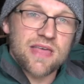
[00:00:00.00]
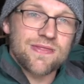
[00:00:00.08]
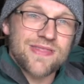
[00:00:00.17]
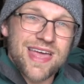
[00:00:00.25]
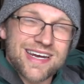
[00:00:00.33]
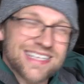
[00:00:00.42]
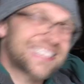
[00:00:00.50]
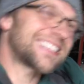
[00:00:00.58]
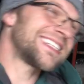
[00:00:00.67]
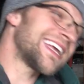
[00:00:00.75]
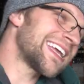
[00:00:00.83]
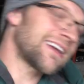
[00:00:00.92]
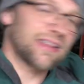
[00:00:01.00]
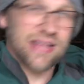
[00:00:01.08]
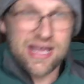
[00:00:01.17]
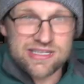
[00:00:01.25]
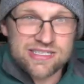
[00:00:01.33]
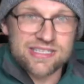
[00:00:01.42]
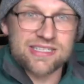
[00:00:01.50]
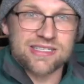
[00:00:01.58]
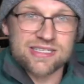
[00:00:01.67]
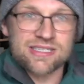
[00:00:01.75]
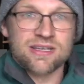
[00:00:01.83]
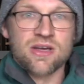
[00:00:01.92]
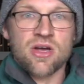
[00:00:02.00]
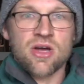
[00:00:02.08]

and then a sync license